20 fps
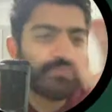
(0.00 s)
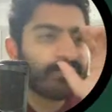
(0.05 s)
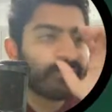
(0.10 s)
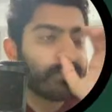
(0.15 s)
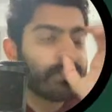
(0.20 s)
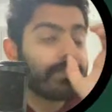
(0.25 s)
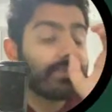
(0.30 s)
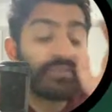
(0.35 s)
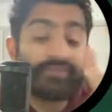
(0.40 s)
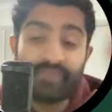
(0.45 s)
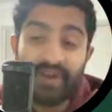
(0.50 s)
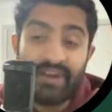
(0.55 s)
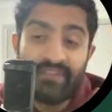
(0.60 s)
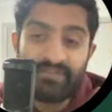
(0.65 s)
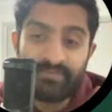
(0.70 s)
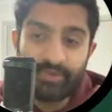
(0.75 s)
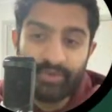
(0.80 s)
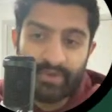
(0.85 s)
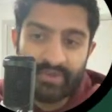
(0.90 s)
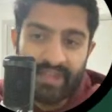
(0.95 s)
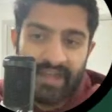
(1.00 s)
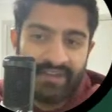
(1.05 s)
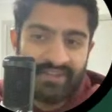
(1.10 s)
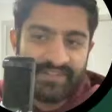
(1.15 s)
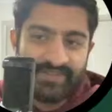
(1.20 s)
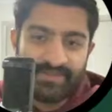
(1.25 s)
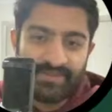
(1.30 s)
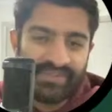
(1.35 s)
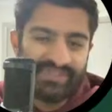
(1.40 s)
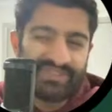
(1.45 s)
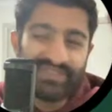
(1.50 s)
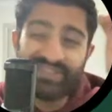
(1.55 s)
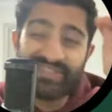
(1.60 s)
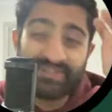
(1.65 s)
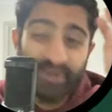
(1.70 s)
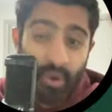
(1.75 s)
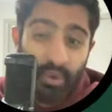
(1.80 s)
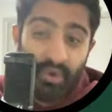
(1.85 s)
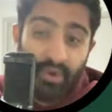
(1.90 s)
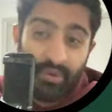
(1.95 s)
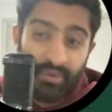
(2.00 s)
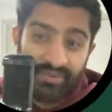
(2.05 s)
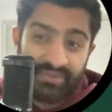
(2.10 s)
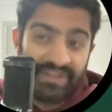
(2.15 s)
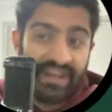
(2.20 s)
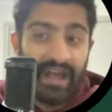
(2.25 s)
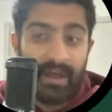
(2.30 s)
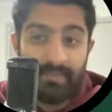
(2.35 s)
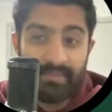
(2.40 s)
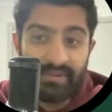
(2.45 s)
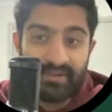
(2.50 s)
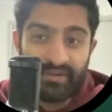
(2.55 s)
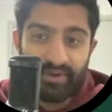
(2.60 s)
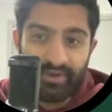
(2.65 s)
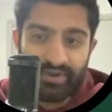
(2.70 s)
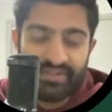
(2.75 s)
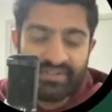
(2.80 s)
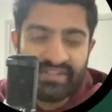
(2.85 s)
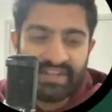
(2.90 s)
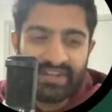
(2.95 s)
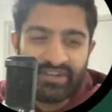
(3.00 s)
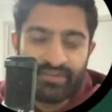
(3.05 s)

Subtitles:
would refrain from doing that just because you just don't know what's going to happen in Origin,